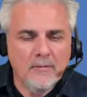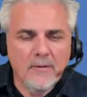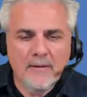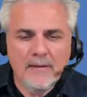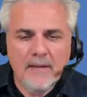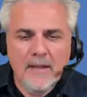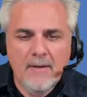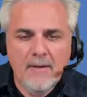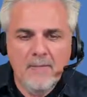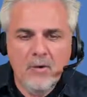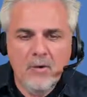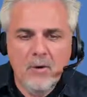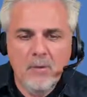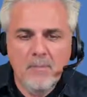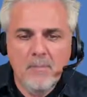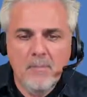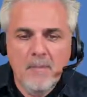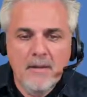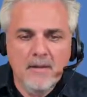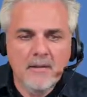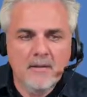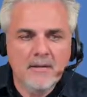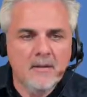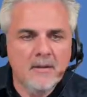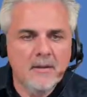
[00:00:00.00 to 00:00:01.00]
That envelope
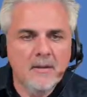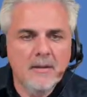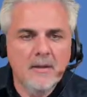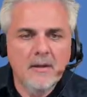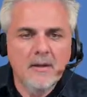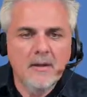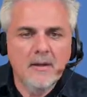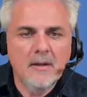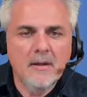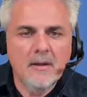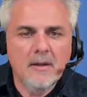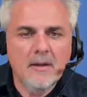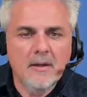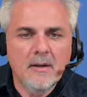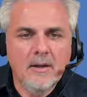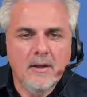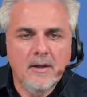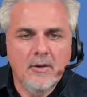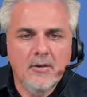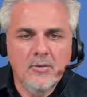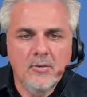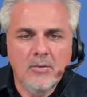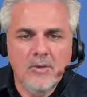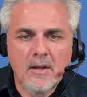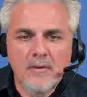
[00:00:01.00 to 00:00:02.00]
means
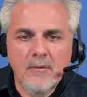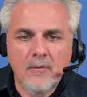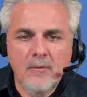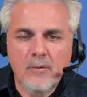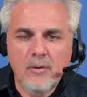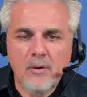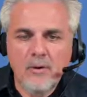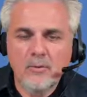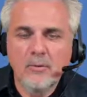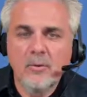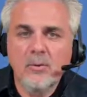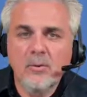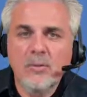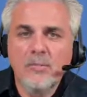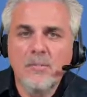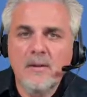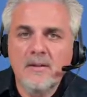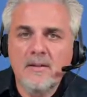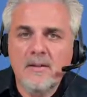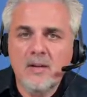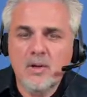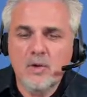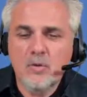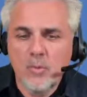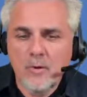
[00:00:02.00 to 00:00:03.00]
the
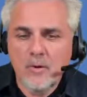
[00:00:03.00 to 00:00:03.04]
message